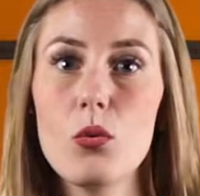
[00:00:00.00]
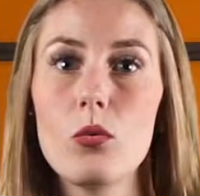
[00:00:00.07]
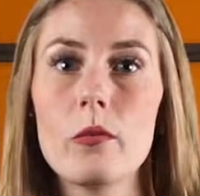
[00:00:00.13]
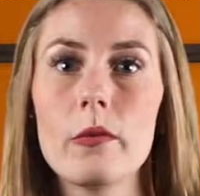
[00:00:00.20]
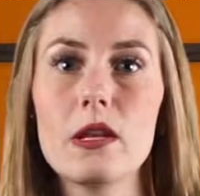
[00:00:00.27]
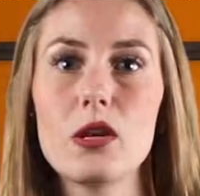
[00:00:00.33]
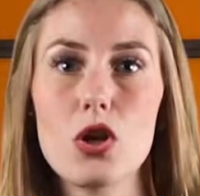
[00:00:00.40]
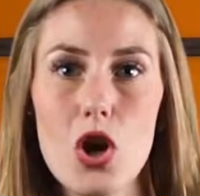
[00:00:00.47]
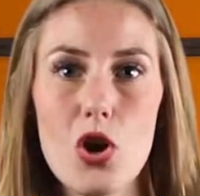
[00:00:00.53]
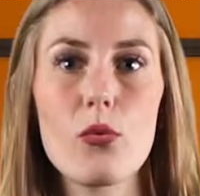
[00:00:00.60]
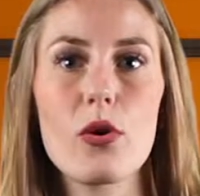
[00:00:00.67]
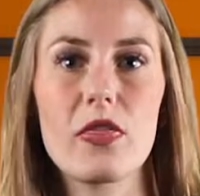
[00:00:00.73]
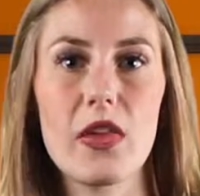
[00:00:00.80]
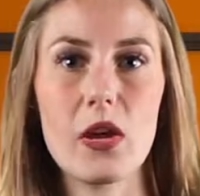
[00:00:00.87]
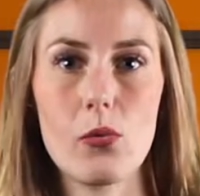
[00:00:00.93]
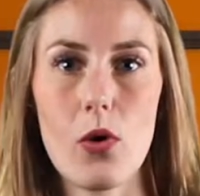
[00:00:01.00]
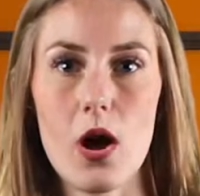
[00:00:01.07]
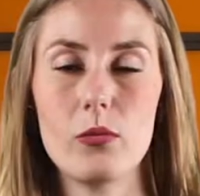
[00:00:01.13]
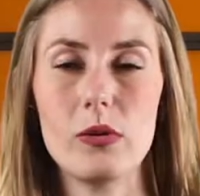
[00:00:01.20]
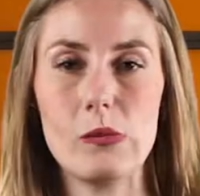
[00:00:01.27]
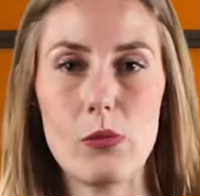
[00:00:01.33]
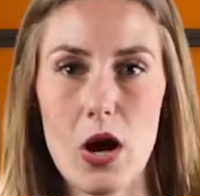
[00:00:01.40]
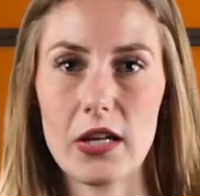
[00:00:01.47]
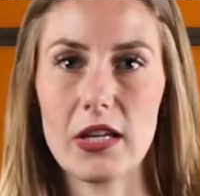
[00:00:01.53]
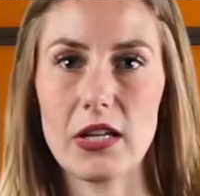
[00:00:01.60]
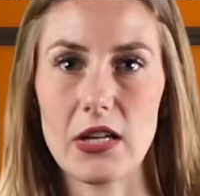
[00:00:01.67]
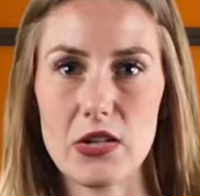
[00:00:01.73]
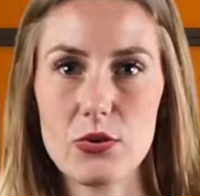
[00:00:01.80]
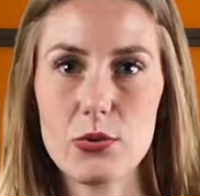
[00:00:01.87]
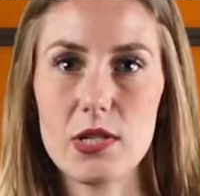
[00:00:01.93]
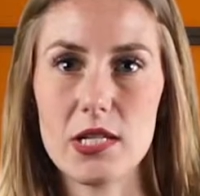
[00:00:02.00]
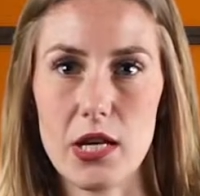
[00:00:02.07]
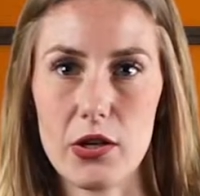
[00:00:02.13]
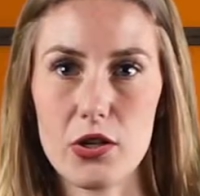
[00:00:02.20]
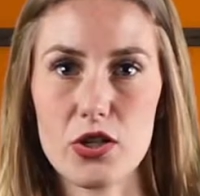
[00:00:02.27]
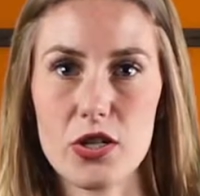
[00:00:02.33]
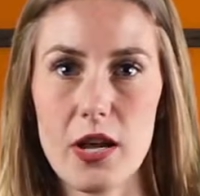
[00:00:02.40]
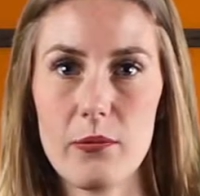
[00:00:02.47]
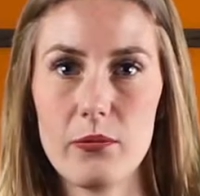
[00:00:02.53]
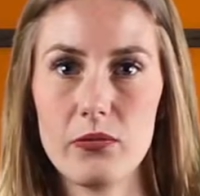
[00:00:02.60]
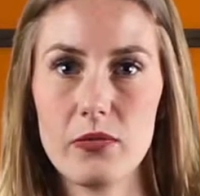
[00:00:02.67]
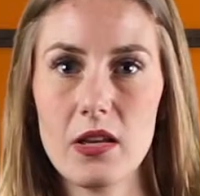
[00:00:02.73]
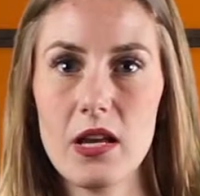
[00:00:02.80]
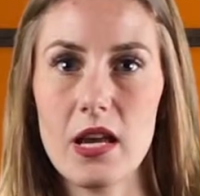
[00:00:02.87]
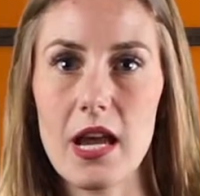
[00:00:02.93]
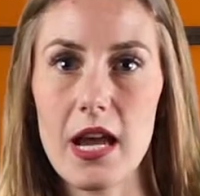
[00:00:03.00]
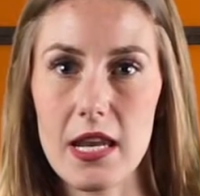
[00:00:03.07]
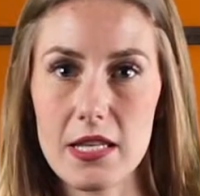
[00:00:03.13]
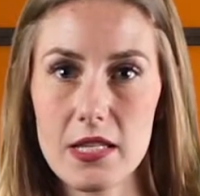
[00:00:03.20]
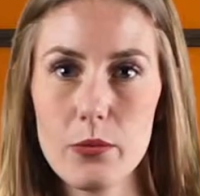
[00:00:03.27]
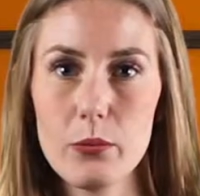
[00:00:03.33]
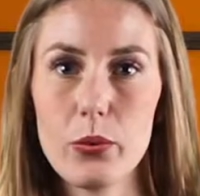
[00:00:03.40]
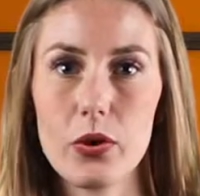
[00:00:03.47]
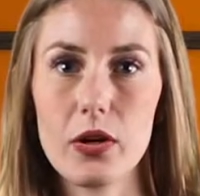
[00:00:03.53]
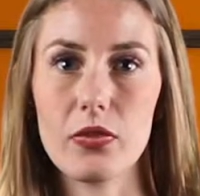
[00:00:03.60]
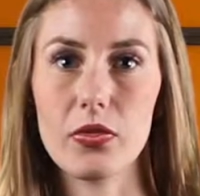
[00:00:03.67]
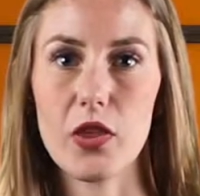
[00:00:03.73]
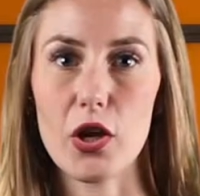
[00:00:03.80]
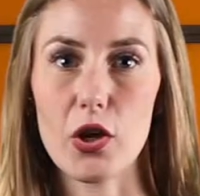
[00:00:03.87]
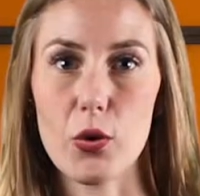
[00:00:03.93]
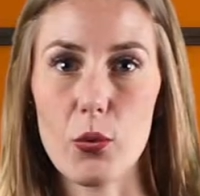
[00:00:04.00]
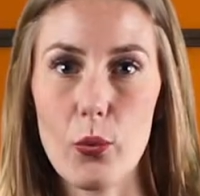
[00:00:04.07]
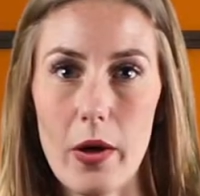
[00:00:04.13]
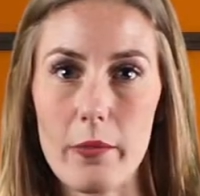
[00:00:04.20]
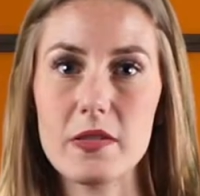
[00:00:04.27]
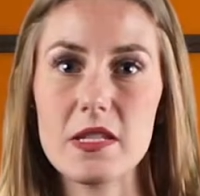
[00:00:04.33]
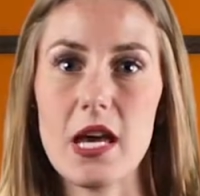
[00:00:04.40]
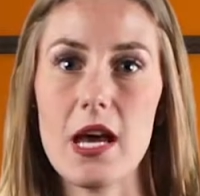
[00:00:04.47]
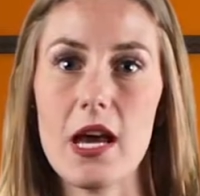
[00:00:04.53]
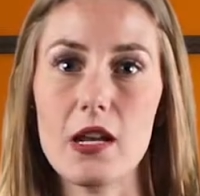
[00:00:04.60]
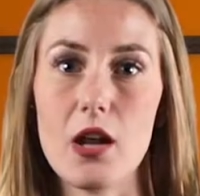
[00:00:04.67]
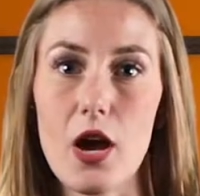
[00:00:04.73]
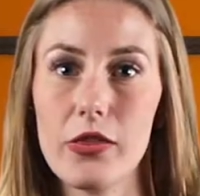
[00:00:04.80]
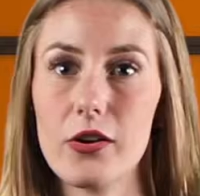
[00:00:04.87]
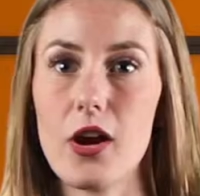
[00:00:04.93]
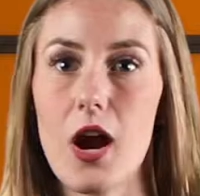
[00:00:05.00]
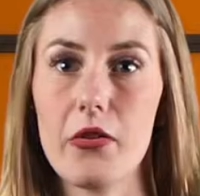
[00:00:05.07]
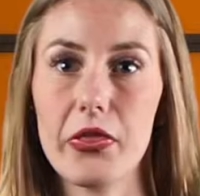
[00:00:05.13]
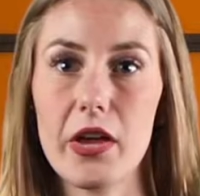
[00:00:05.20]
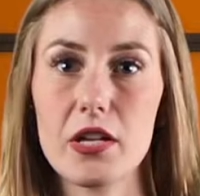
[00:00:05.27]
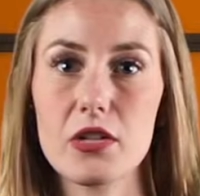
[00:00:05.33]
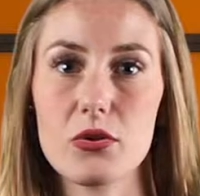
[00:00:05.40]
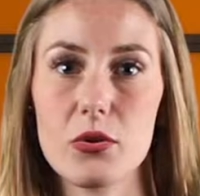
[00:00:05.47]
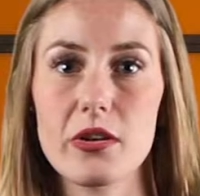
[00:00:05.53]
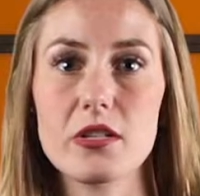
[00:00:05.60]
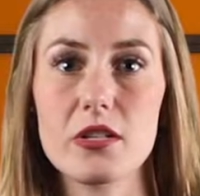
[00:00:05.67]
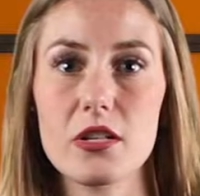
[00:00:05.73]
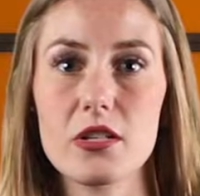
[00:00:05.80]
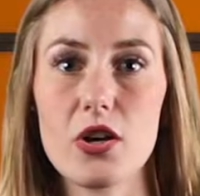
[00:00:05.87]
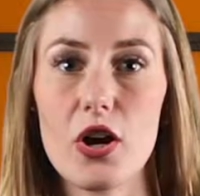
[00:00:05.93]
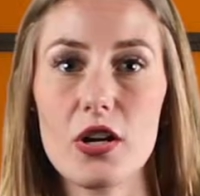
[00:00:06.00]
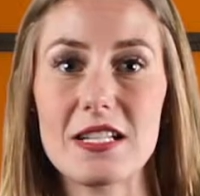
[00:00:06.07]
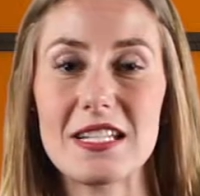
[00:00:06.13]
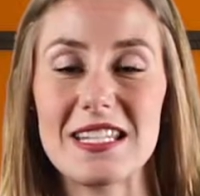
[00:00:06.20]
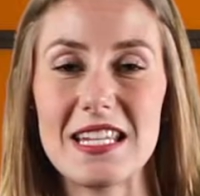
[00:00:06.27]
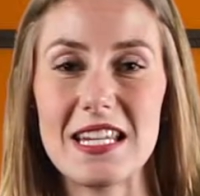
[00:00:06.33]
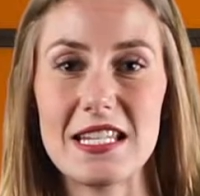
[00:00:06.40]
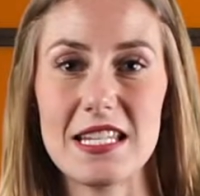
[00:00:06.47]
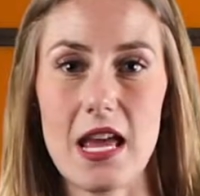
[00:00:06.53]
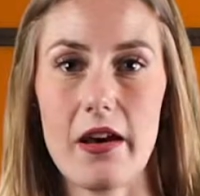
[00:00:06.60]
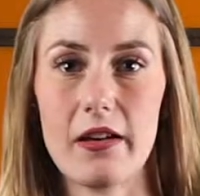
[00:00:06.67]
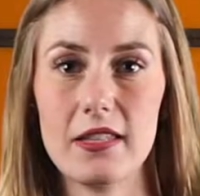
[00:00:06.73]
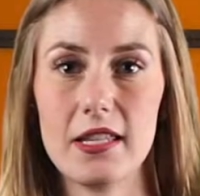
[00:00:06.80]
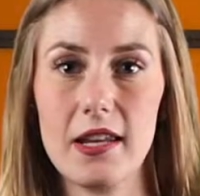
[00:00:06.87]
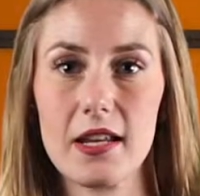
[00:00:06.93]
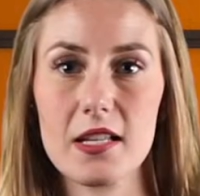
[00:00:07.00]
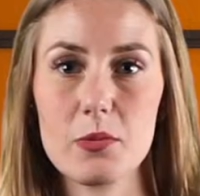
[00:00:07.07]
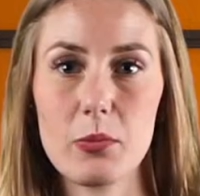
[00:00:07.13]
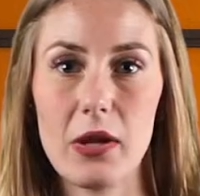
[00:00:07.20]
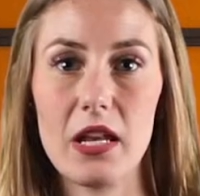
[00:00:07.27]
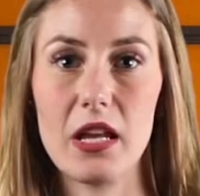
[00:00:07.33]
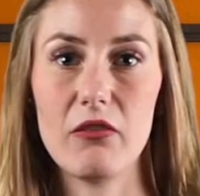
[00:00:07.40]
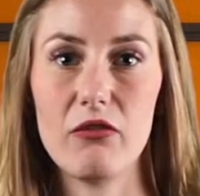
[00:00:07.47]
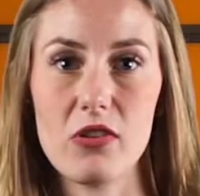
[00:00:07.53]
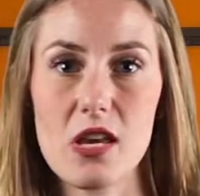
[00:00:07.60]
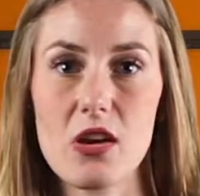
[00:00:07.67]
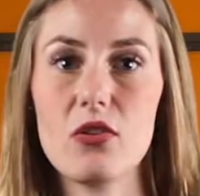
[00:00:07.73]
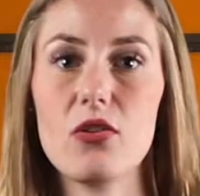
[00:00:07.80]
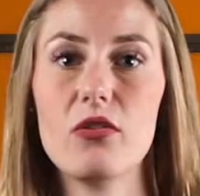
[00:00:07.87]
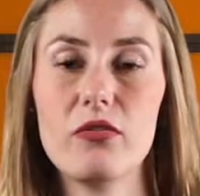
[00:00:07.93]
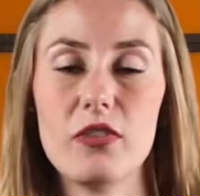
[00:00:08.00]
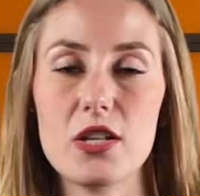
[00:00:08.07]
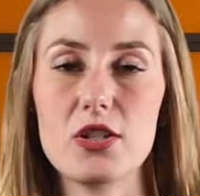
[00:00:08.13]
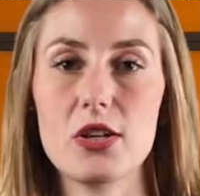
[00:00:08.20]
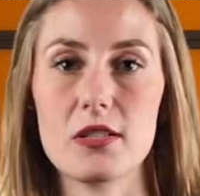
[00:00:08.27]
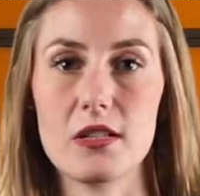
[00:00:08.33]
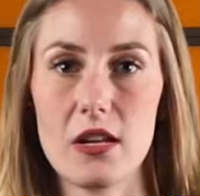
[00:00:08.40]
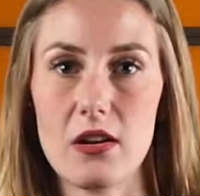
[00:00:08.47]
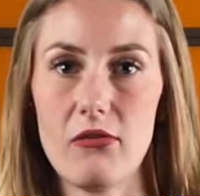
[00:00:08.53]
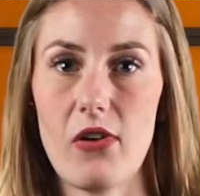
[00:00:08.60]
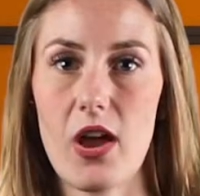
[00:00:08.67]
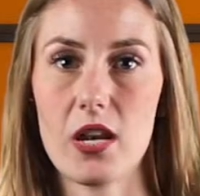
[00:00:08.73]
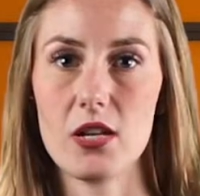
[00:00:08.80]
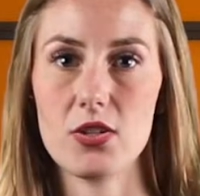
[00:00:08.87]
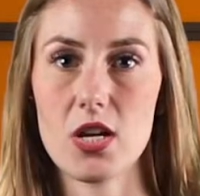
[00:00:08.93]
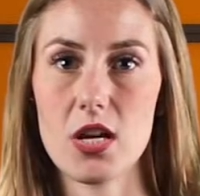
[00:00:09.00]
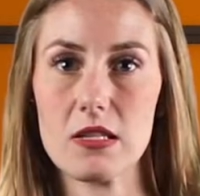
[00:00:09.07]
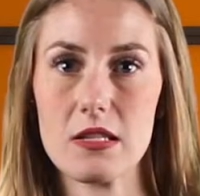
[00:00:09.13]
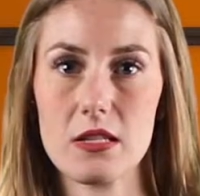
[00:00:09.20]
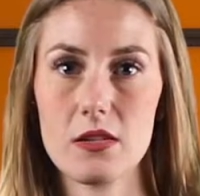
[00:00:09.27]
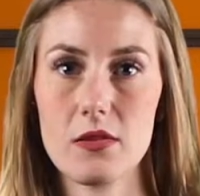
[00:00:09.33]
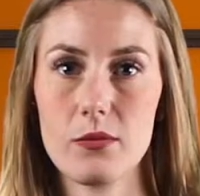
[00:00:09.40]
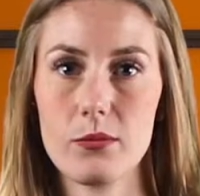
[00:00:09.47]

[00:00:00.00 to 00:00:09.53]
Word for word: women know what they want when walking into a dealership. It is important that your website and other online sources are detailed in explaining vehicle features and advantages.